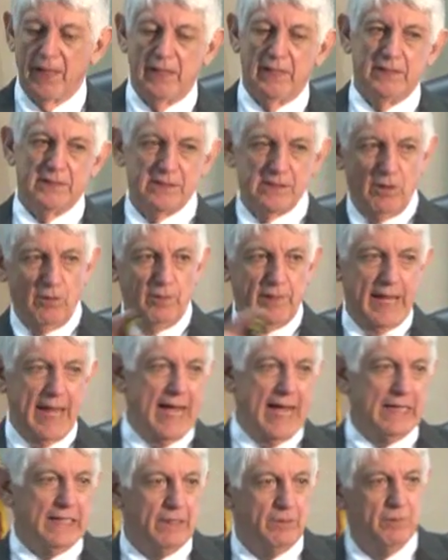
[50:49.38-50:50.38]
So when
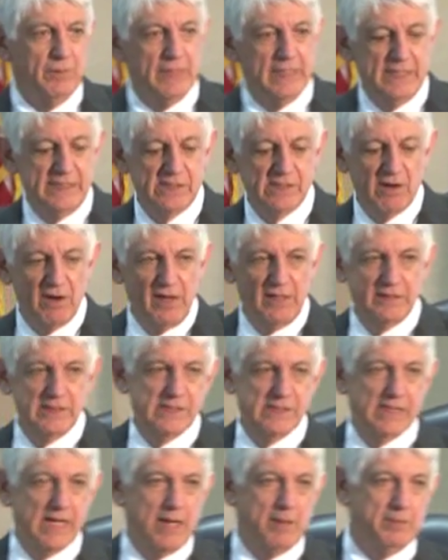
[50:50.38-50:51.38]
Alan, when he's
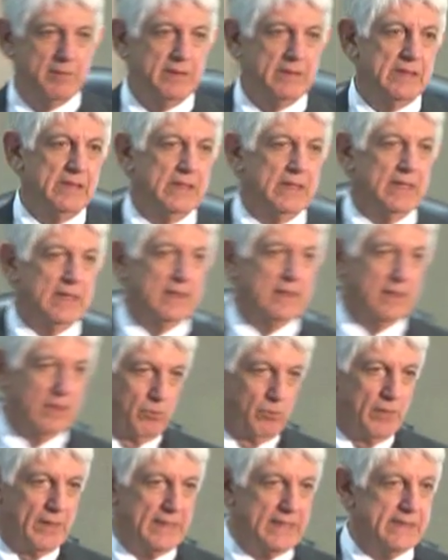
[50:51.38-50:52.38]
cross-examined a
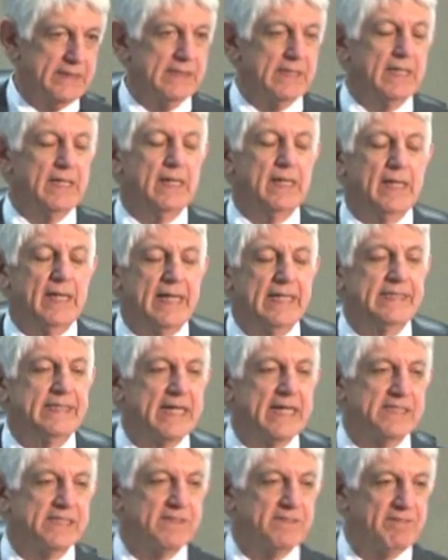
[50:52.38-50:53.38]
witness, he
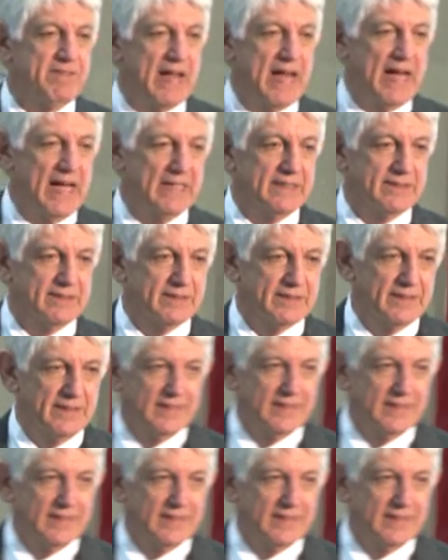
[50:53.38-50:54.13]
testifies.